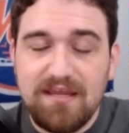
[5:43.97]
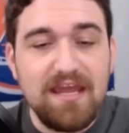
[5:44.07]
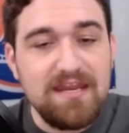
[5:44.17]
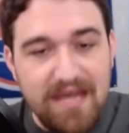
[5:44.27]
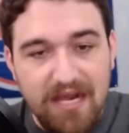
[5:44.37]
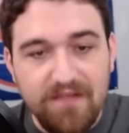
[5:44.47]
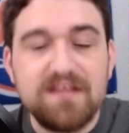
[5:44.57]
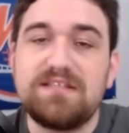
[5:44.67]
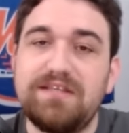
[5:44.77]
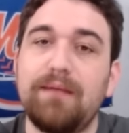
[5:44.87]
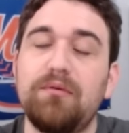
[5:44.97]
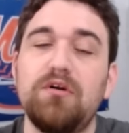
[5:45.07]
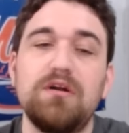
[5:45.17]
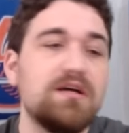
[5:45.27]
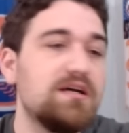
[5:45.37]
and now this
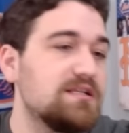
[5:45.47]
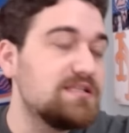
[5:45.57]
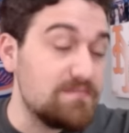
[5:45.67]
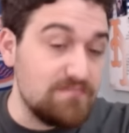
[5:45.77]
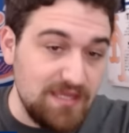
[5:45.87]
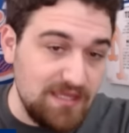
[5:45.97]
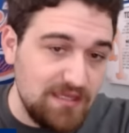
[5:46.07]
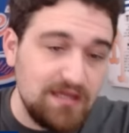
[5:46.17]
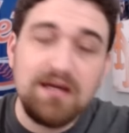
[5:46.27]
double, to me,